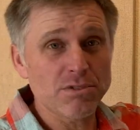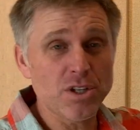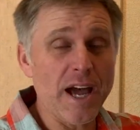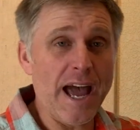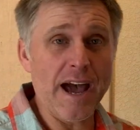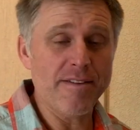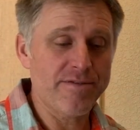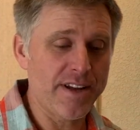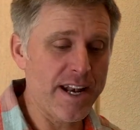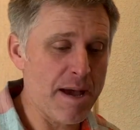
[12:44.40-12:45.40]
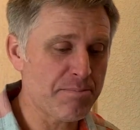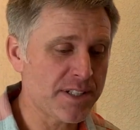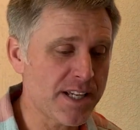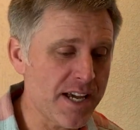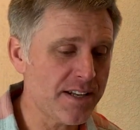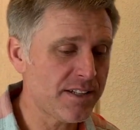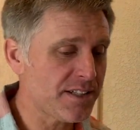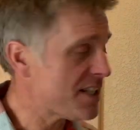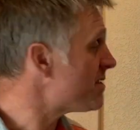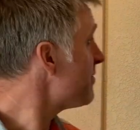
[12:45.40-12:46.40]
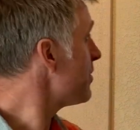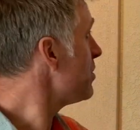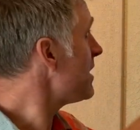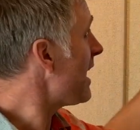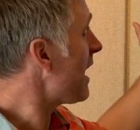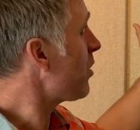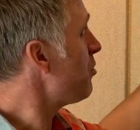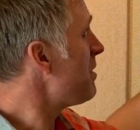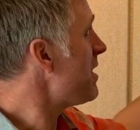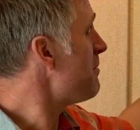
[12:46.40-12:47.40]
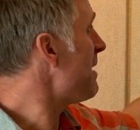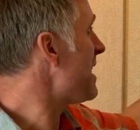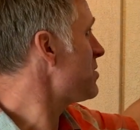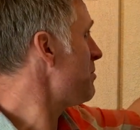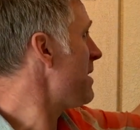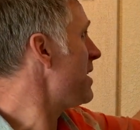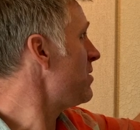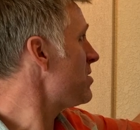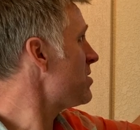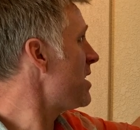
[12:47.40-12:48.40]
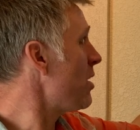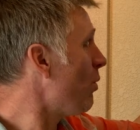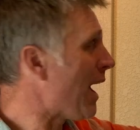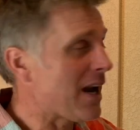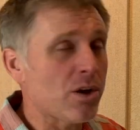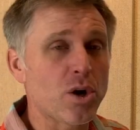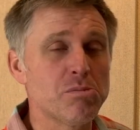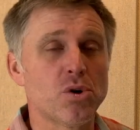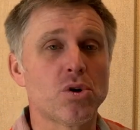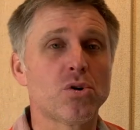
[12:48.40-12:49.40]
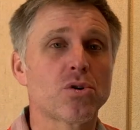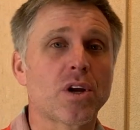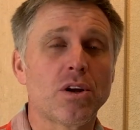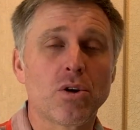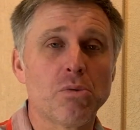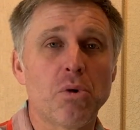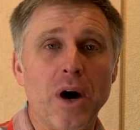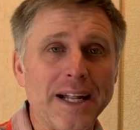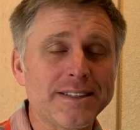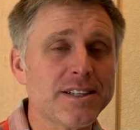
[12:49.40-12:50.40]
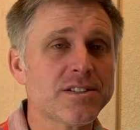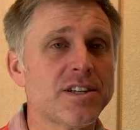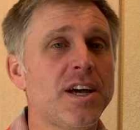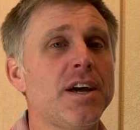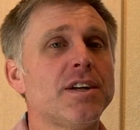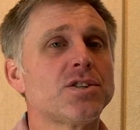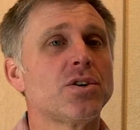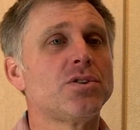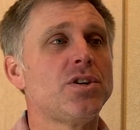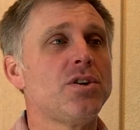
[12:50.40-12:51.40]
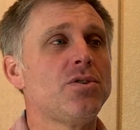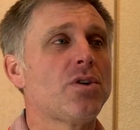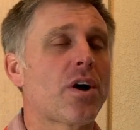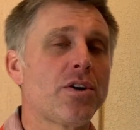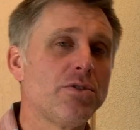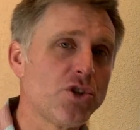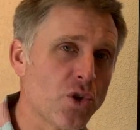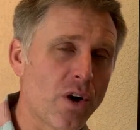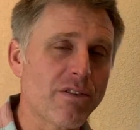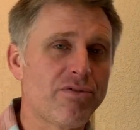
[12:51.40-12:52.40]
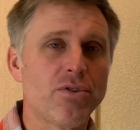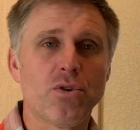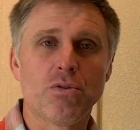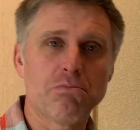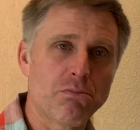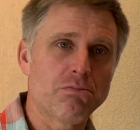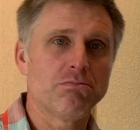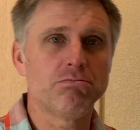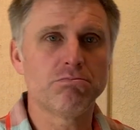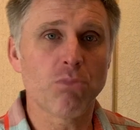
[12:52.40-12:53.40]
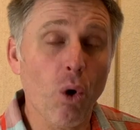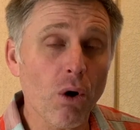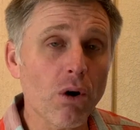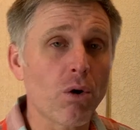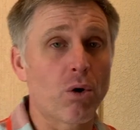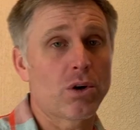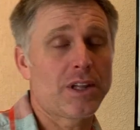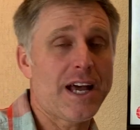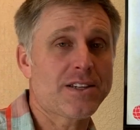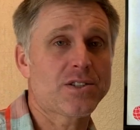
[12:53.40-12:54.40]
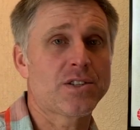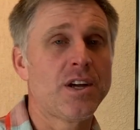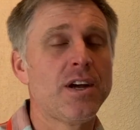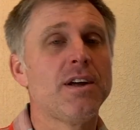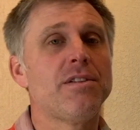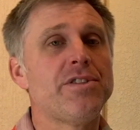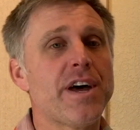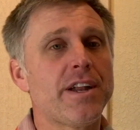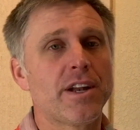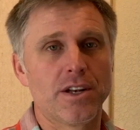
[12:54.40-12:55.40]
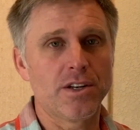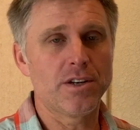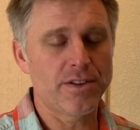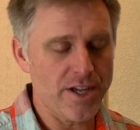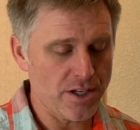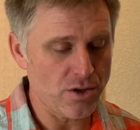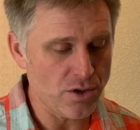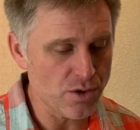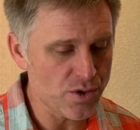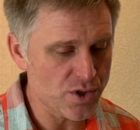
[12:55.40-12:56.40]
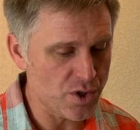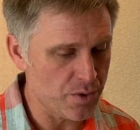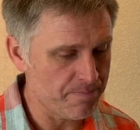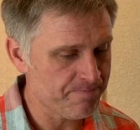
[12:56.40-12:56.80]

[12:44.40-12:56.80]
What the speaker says: Do you have an appetite? ¿Disfruta la comida más o menos igual como antes? So are you enjoying food more or less than you used to?